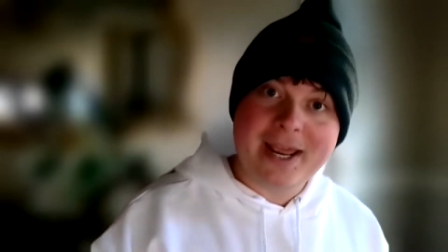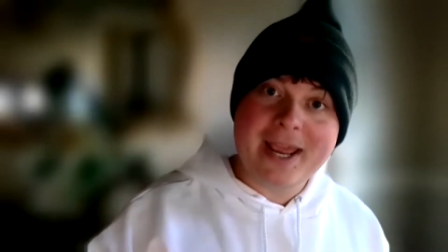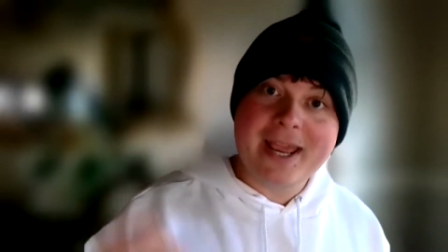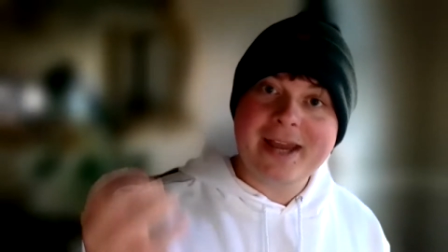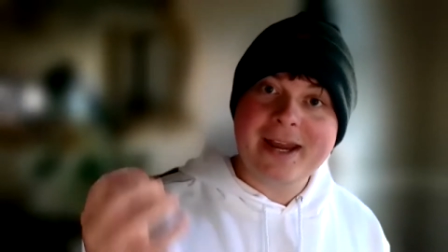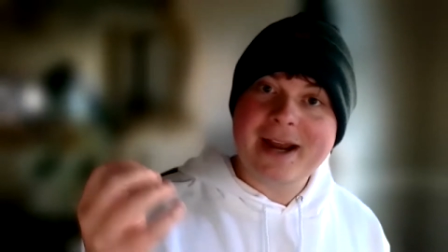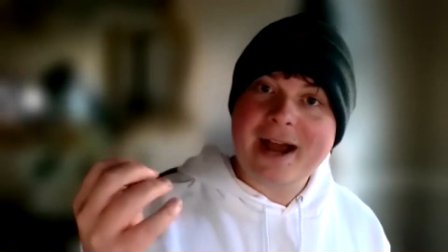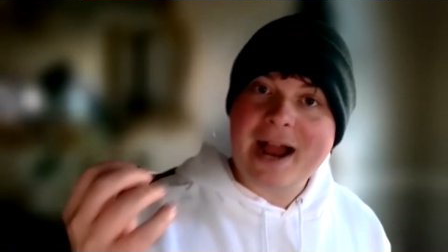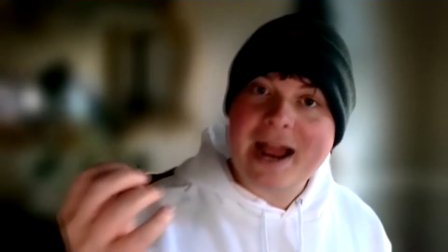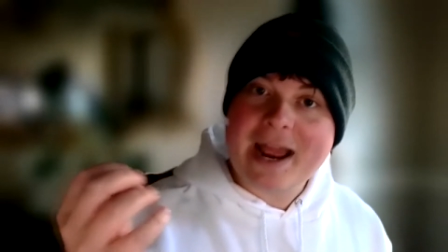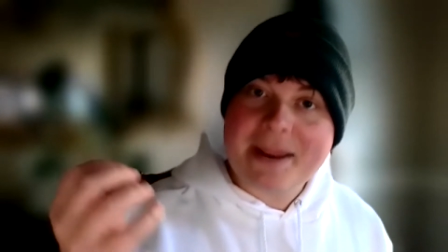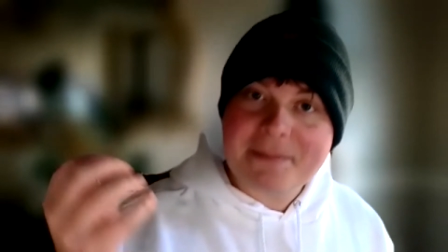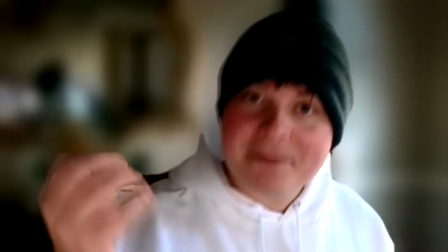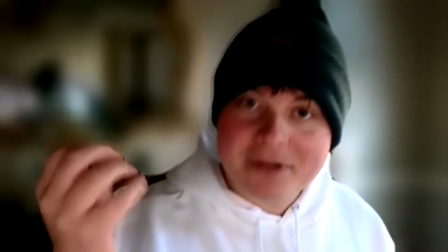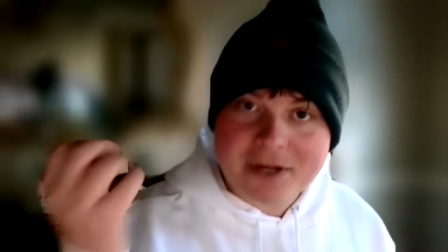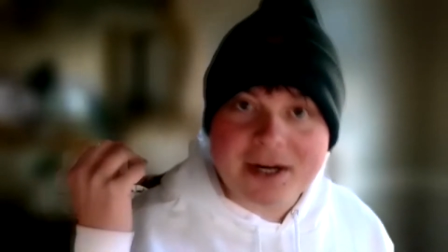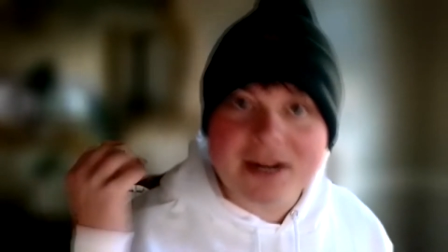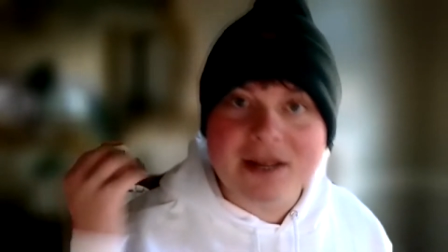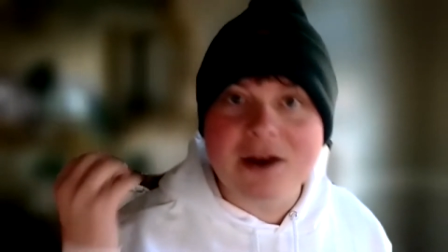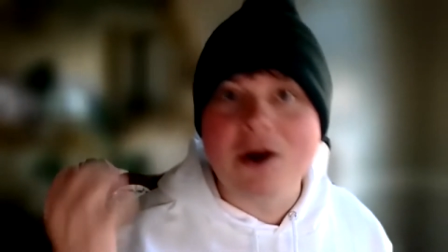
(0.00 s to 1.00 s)
And I'm
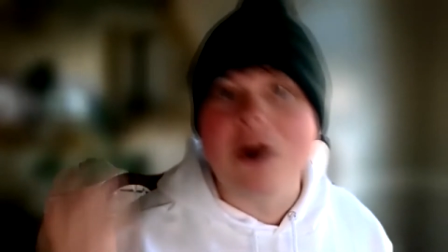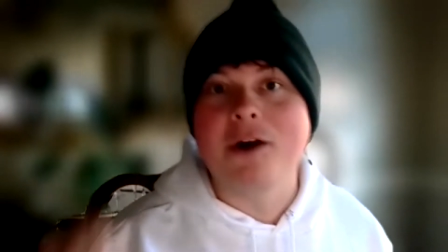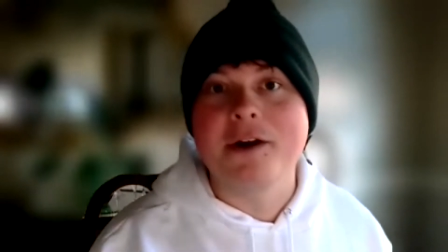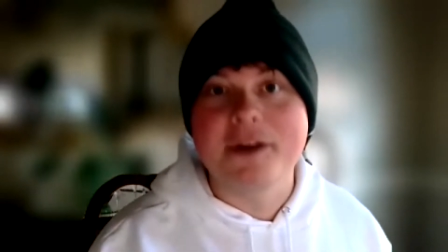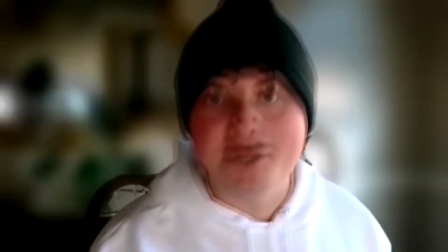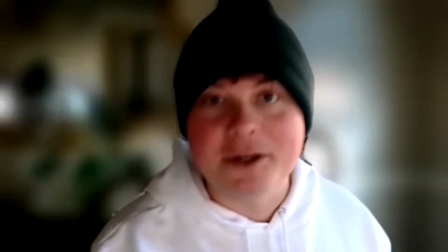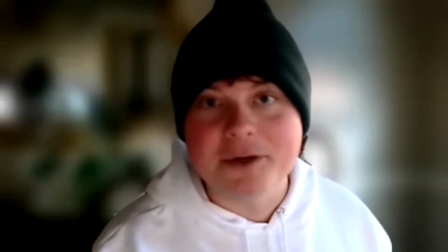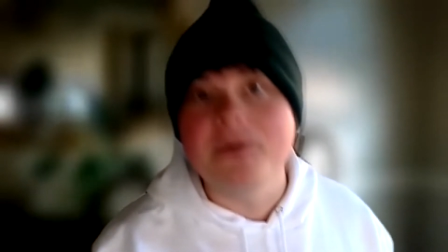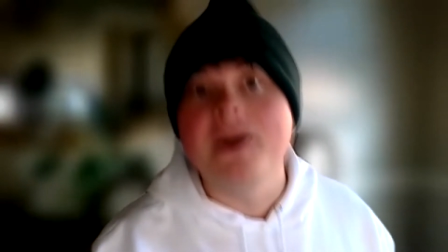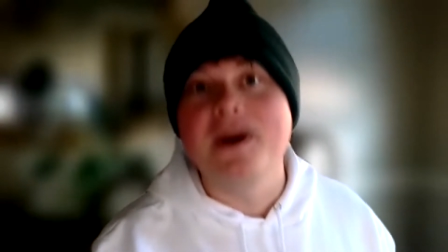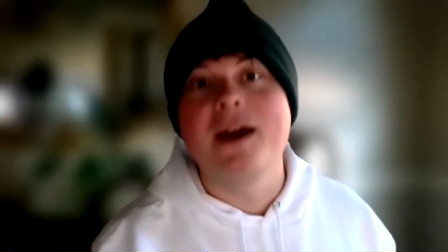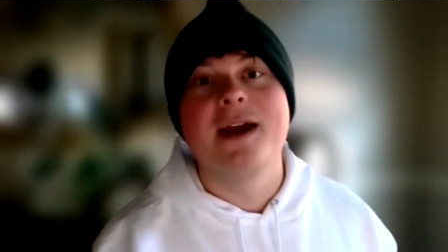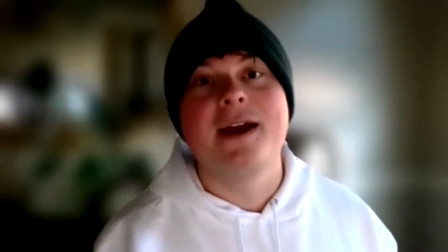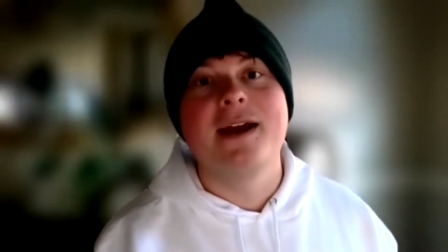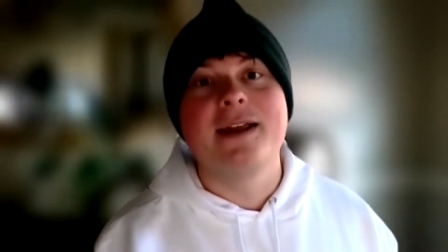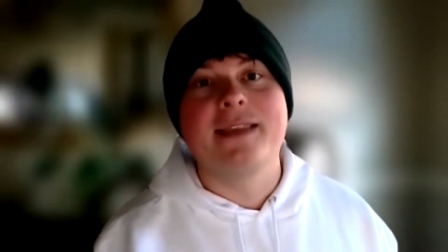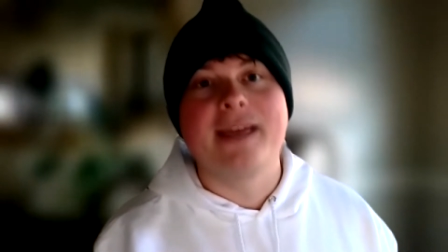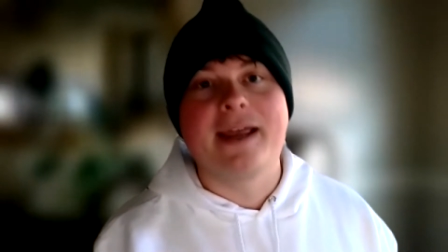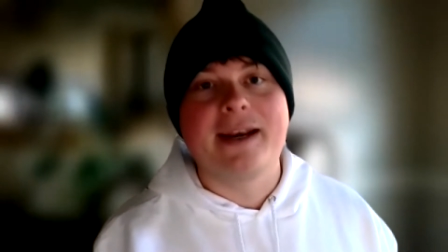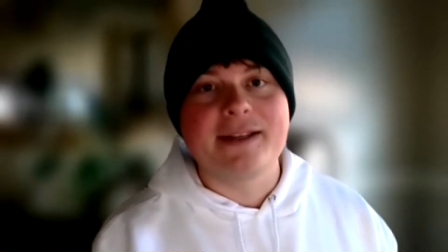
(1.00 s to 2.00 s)
gonna argue
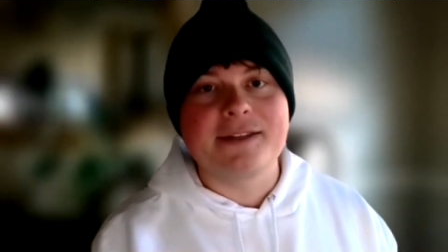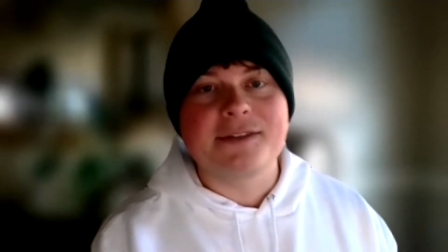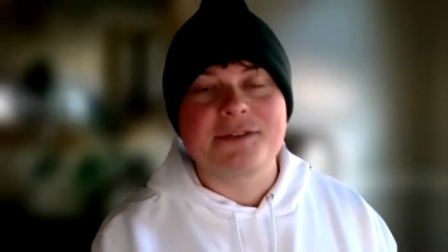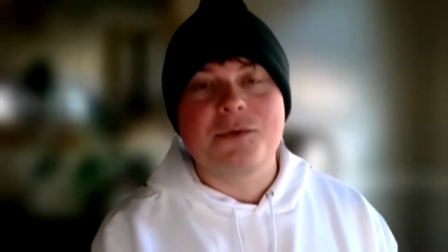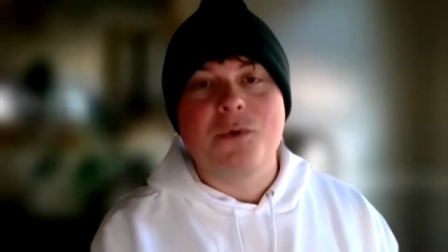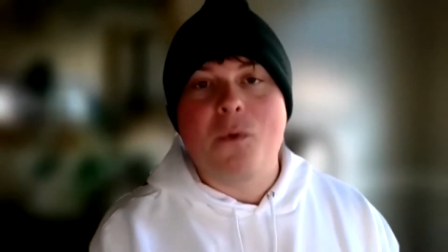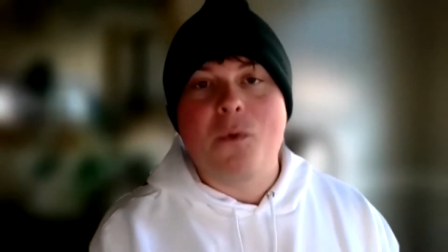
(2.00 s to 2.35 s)
that it's